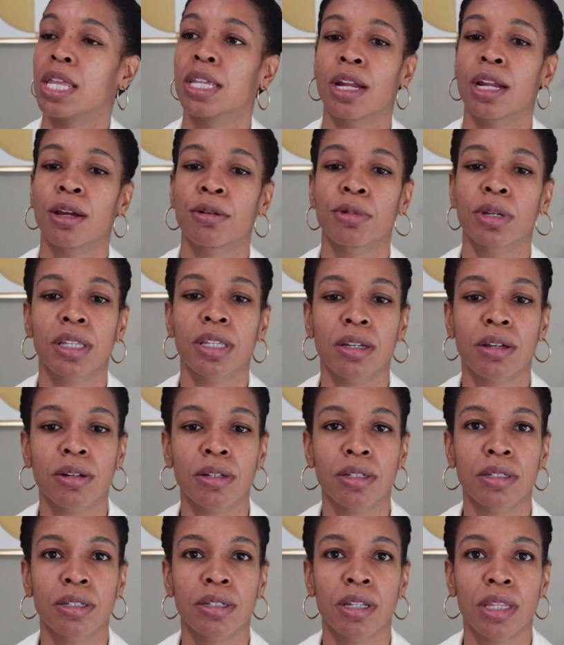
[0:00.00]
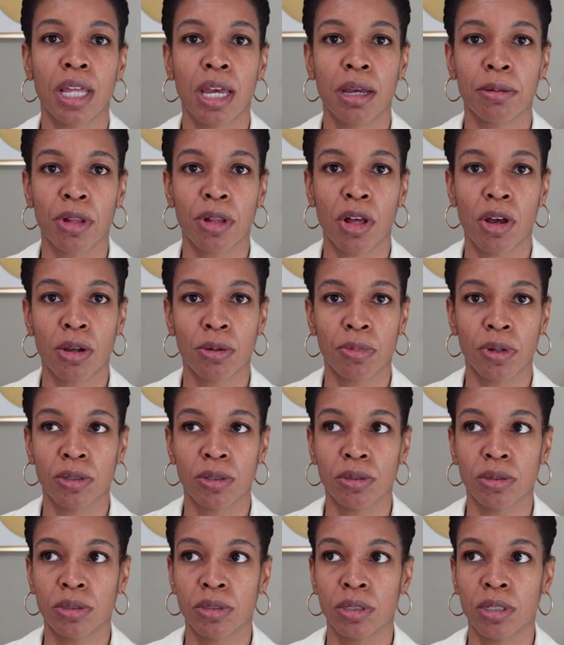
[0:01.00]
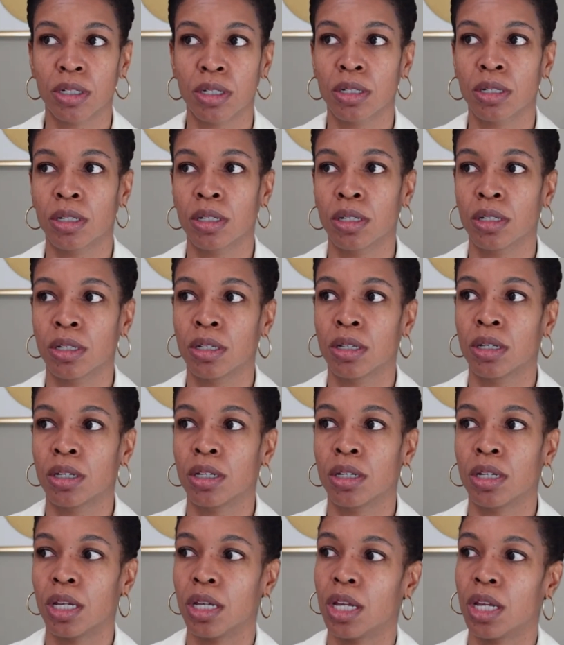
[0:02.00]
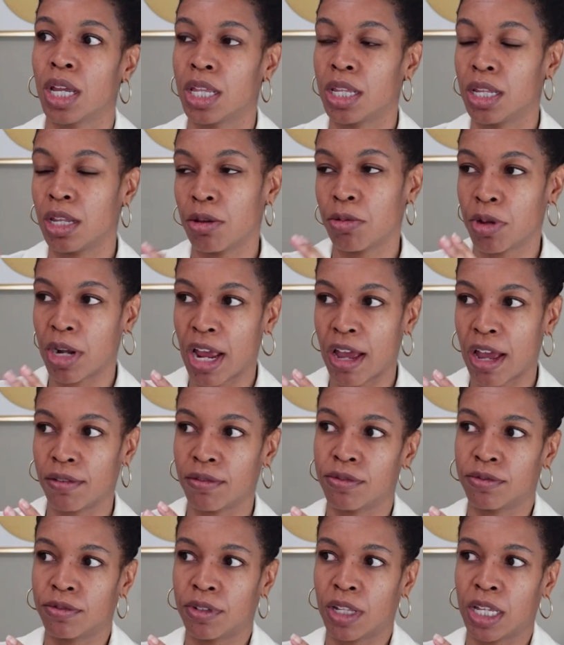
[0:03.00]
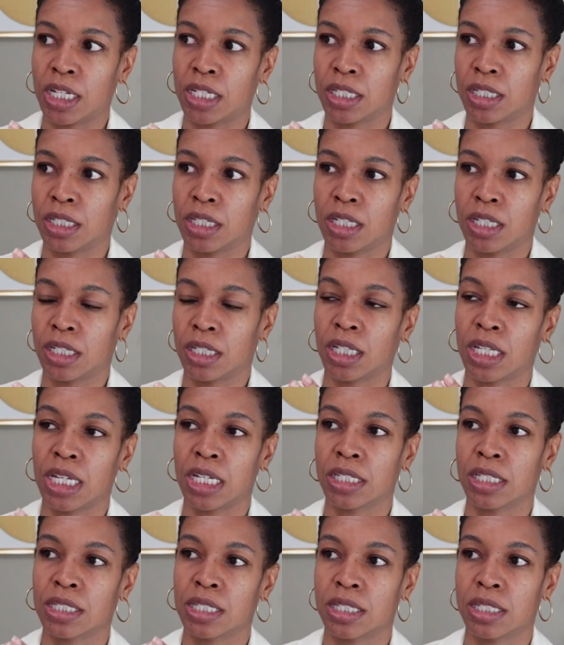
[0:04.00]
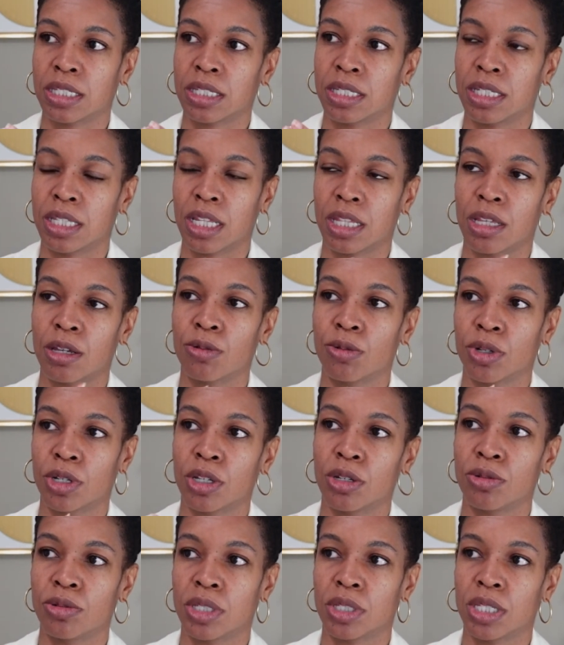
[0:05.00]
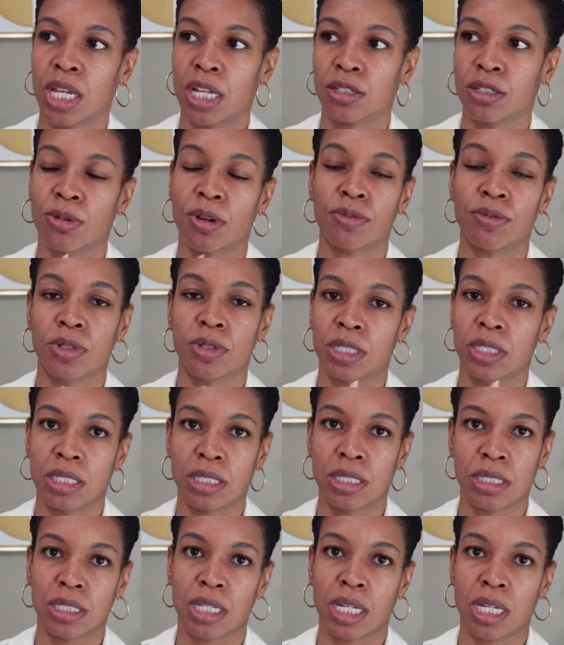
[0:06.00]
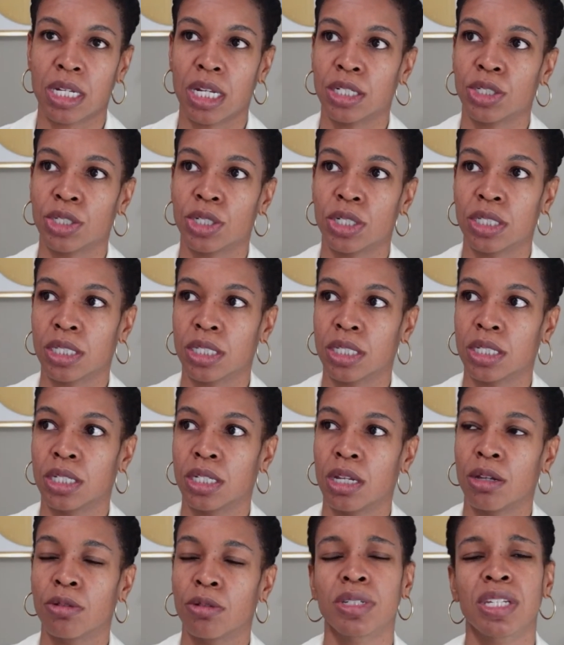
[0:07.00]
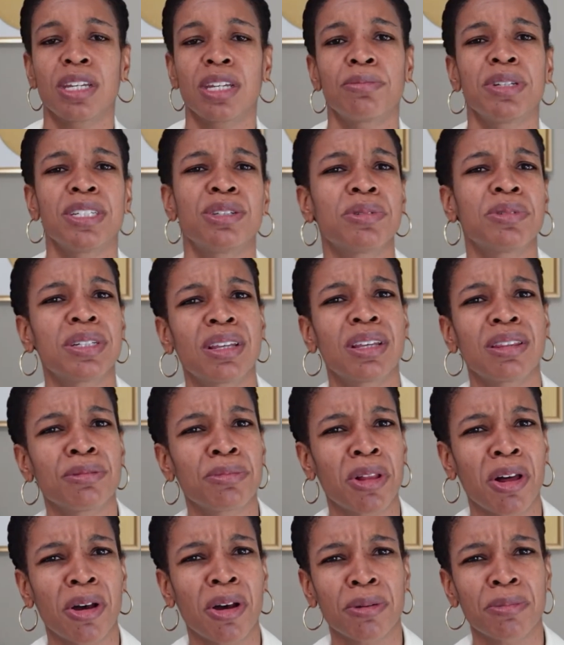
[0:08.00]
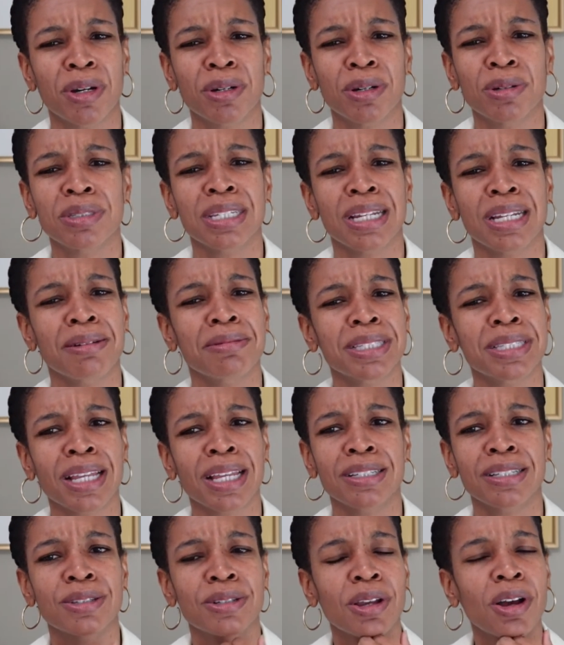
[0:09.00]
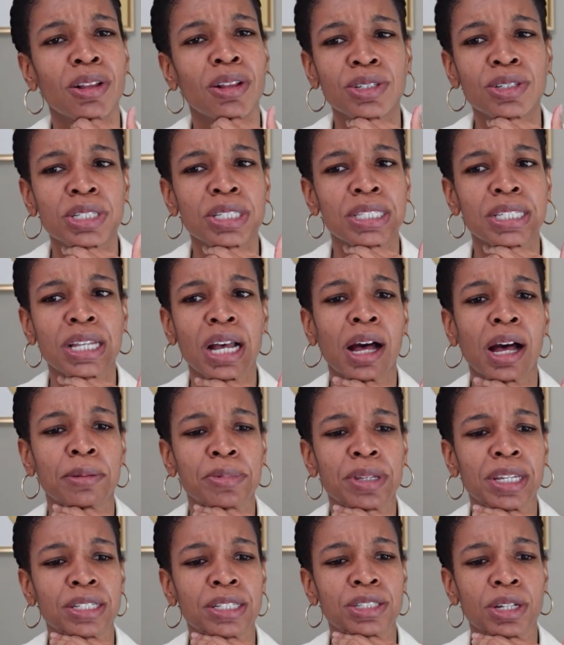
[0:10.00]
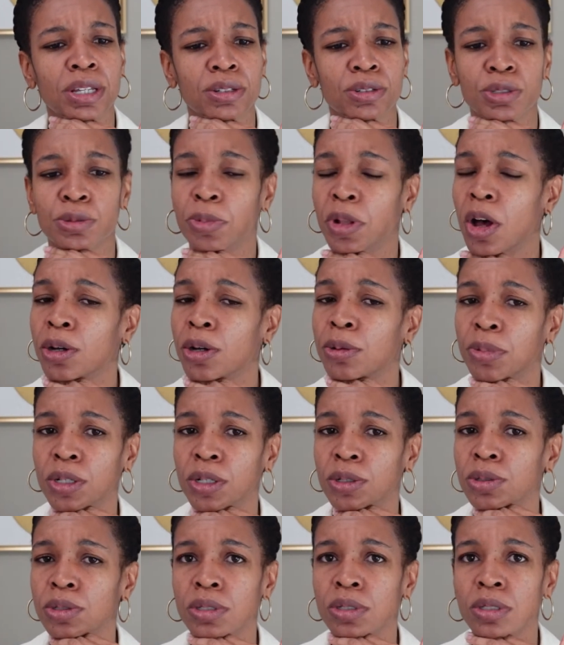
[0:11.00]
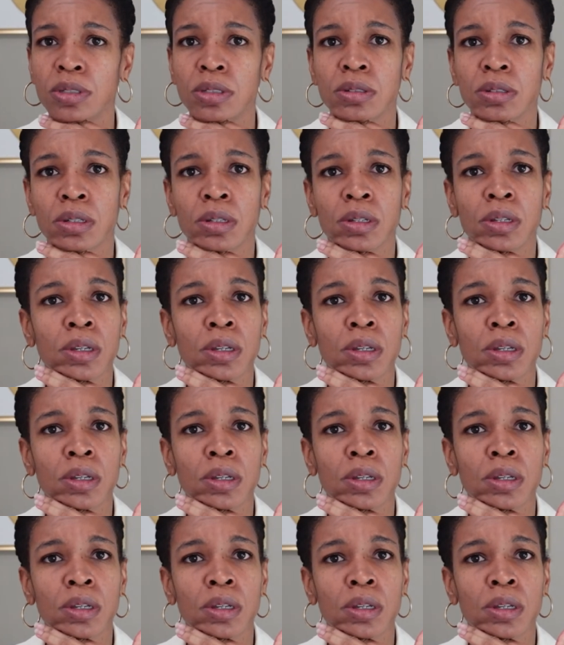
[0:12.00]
And then I would click on that blog post and they would have like the links that they were using as references and citations. And it would take me to another blog post. And I was like, so y'all are just copying each other's blog posts.